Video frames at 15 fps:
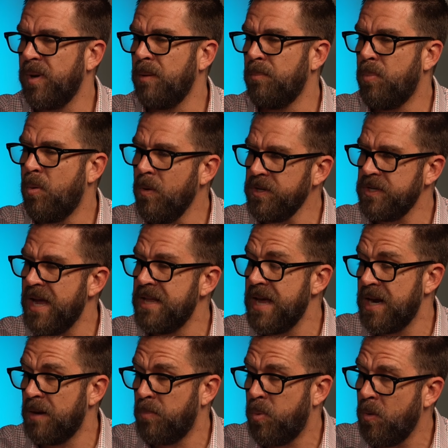but a portion
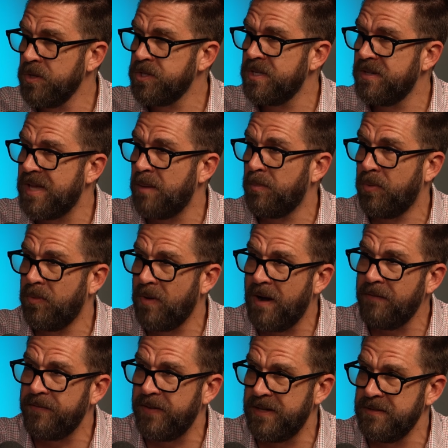and a portion of that
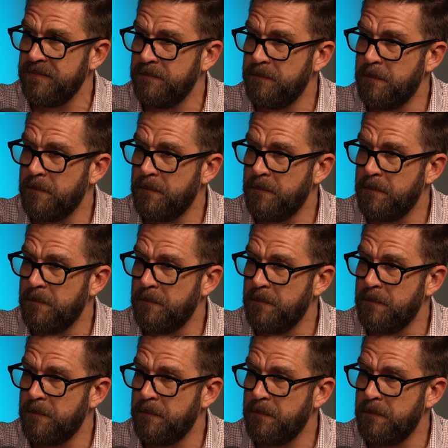profit